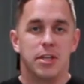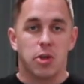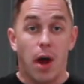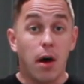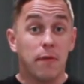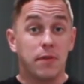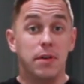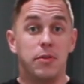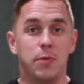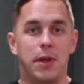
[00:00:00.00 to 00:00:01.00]
So how
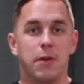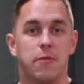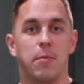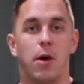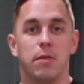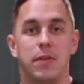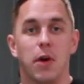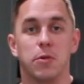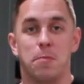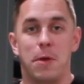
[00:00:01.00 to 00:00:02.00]
often do we hear from all of the
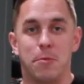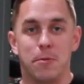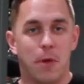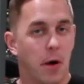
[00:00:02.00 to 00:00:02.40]
older people,